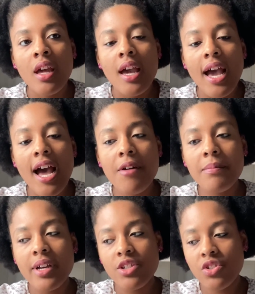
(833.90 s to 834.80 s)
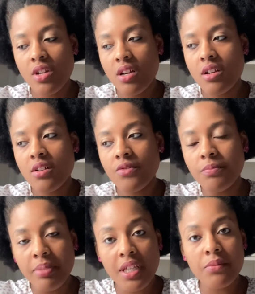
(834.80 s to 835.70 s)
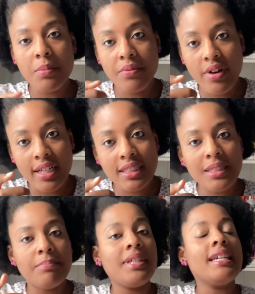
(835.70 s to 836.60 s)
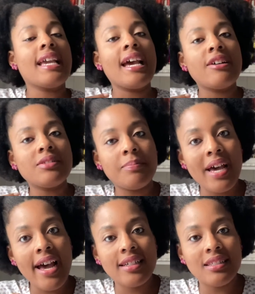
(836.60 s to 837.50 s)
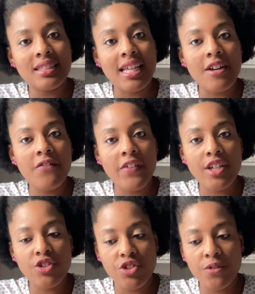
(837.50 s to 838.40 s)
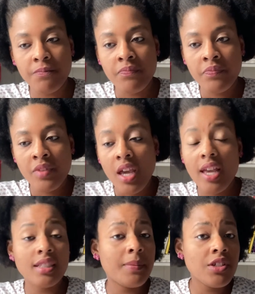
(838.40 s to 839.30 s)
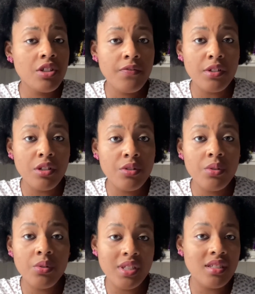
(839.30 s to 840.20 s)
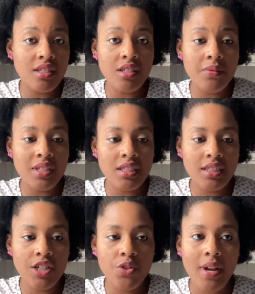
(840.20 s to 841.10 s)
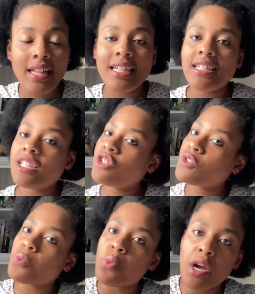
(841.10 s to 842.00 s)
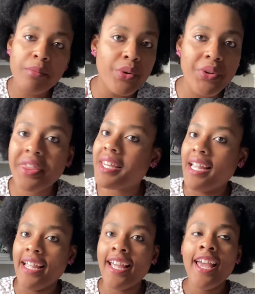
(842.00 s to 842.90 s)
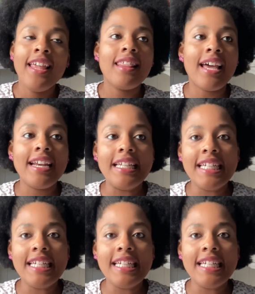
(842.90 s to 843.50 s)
how much of being repressed, being held back, does that affect you? Especially for Lou, who is dealing with his sexuality. That's just one more thing that he